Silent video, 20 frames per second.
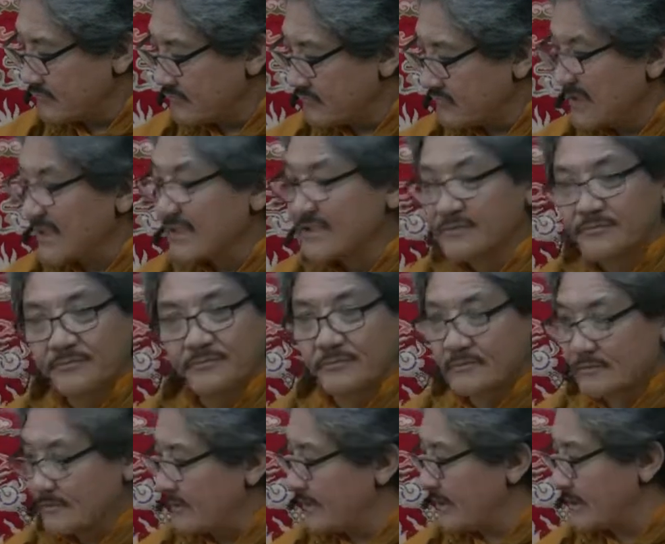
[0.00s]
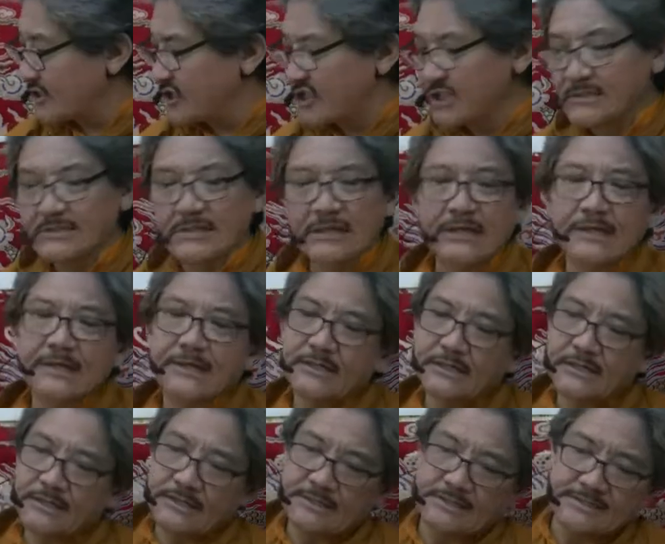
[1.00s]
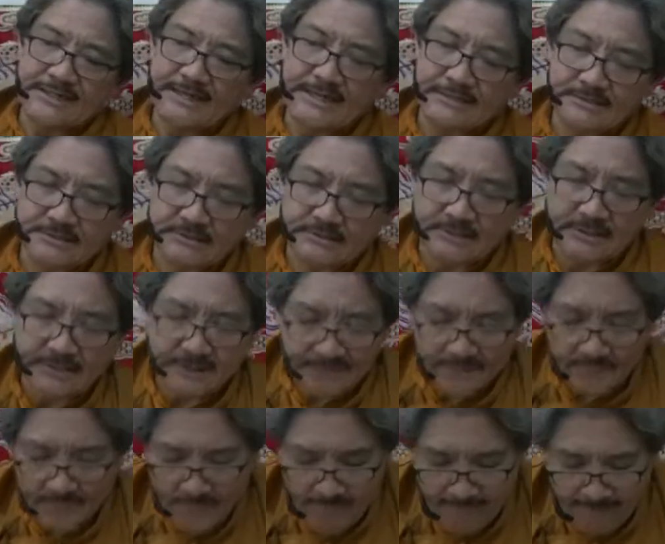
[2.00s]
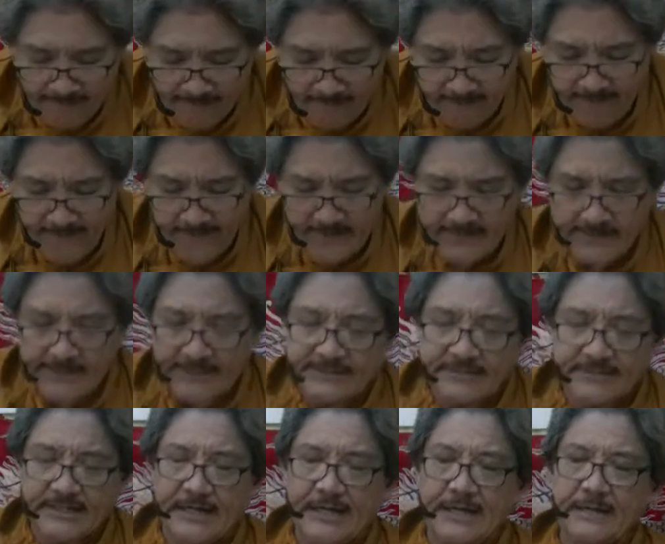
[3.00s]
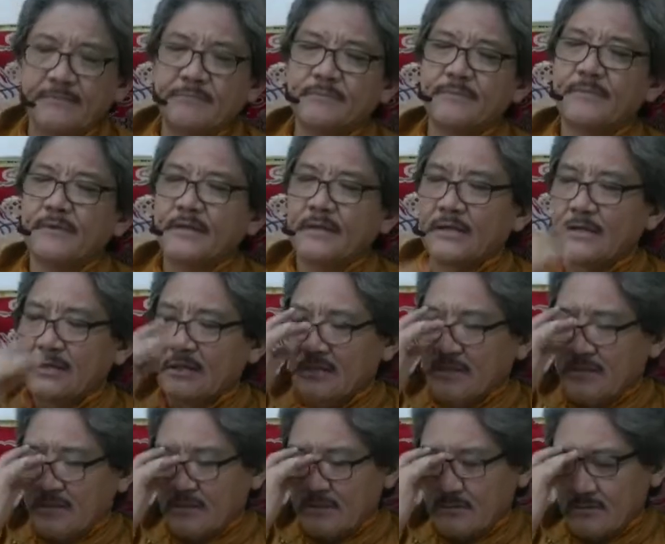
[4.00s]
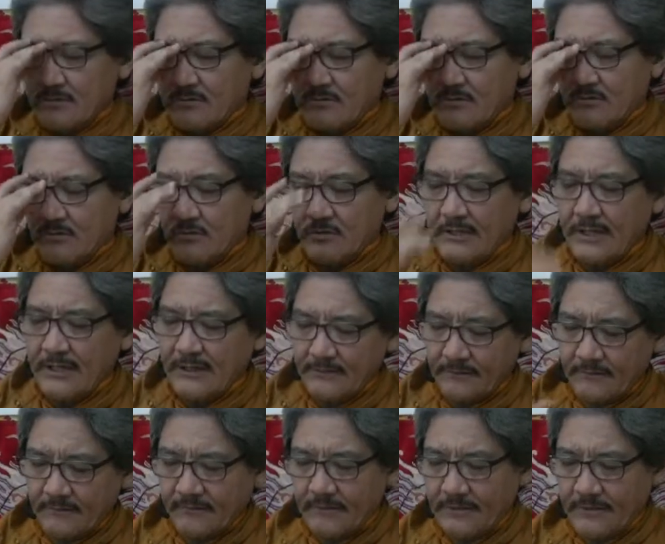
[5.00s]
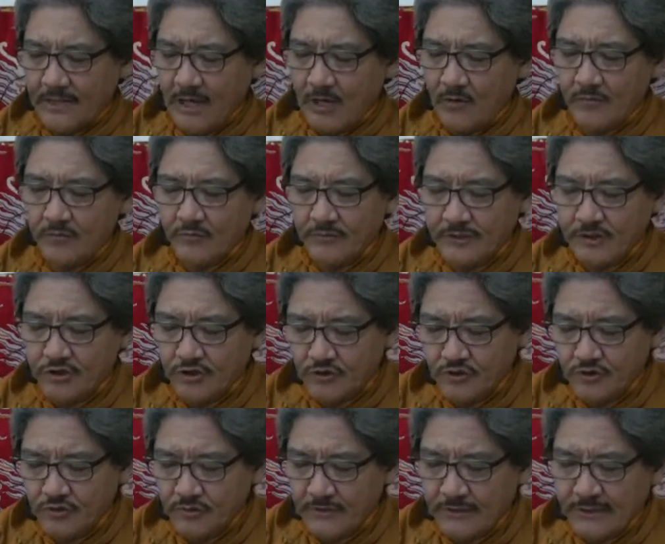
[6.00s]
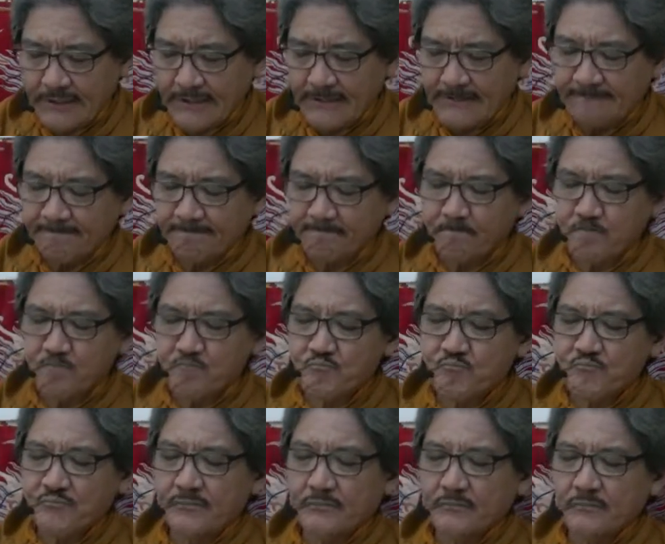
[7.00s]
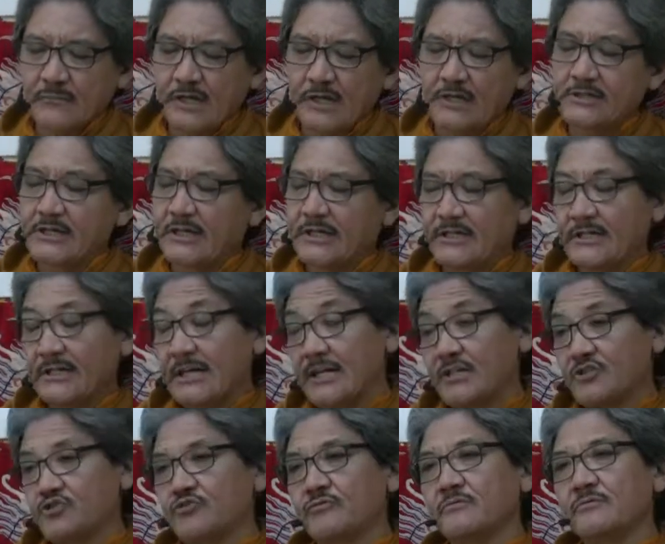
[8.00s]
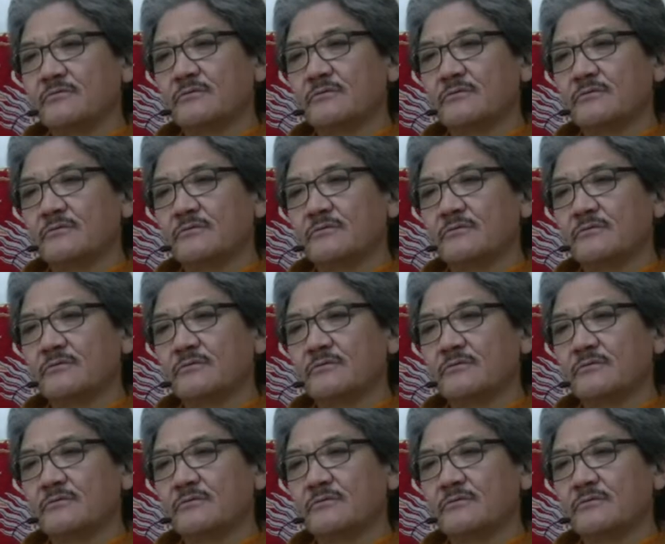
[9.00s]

this uh, teaching next next time. So then uh, now we should do the dedication